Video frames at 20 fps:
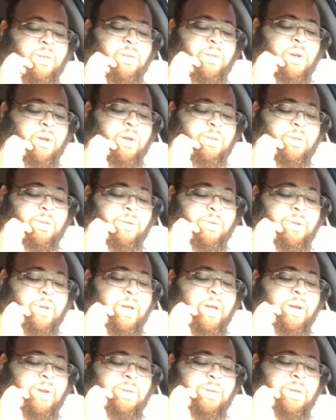also
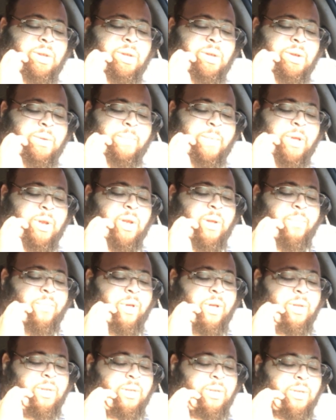dash the young men to
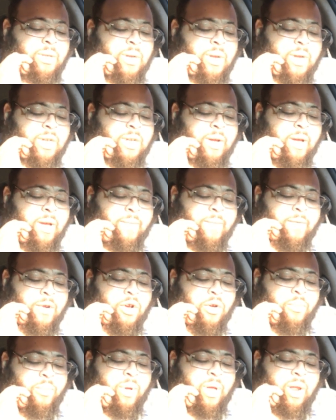pieces, and they shall have
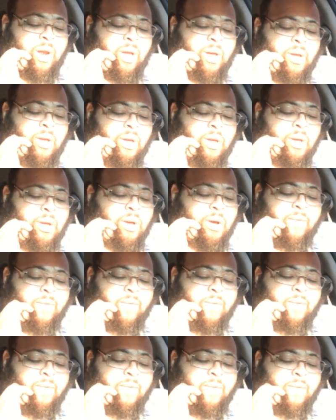no pity on
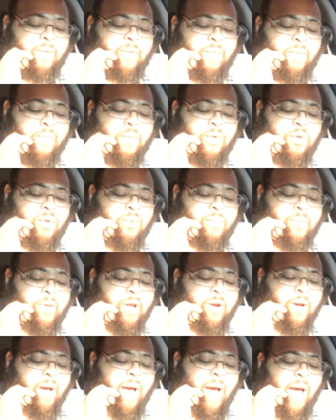the fruit of the womb.
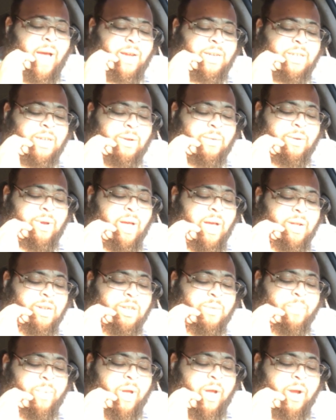Their eyes shall not
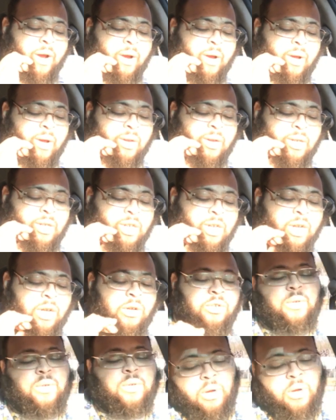spare
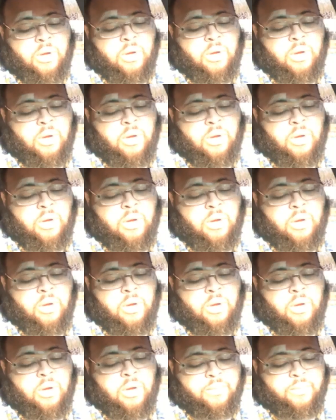children.
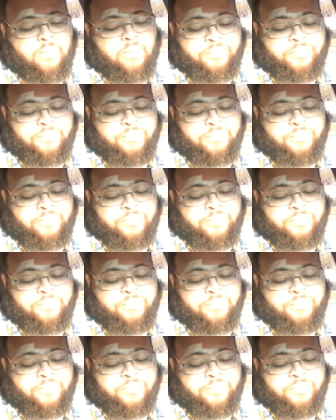You know?